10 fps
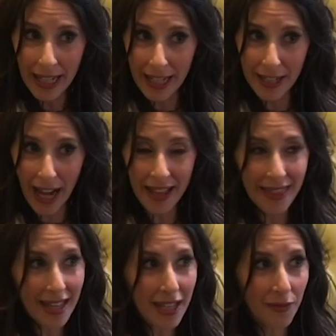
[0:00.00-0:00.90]
And I
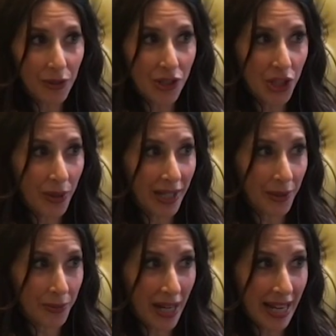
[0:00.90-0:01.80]
think if you're doing it
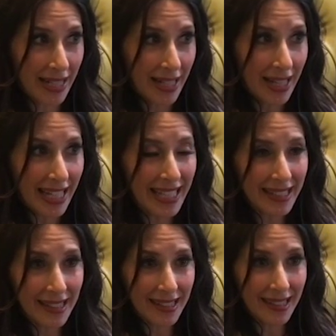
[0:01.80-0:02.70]
right, it
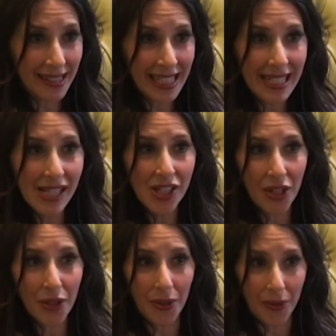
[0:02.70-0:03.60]
leads
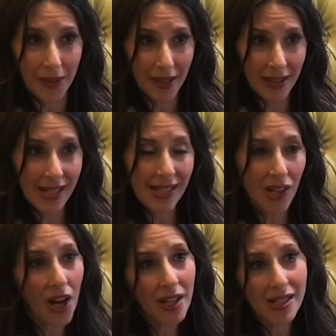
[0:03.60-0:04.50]
you. The
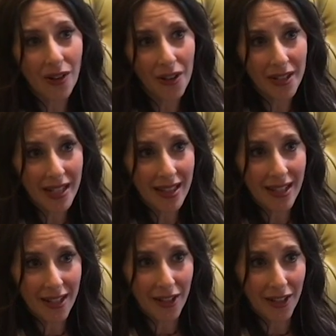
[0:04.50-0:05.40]
song is already
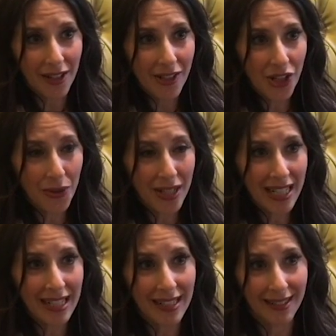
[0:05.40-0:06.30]
there. Tune in.